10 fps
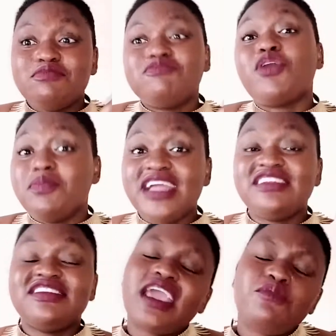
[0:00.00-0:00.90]
from that
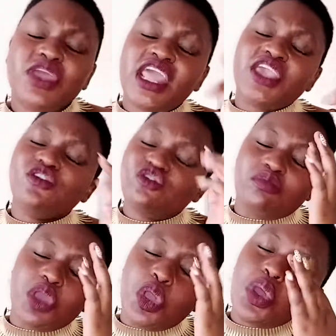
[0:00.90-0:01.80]
time when I used to
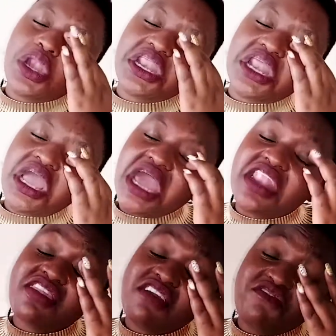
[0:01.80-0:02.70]
be called
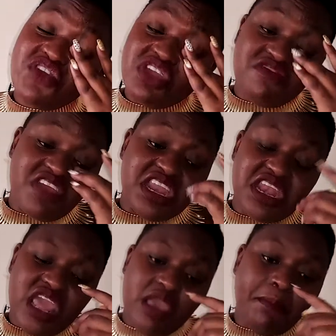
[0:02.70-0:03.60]
another very funny
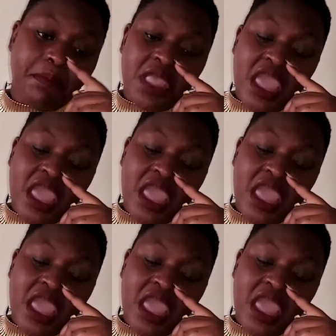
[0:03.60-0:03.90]
name.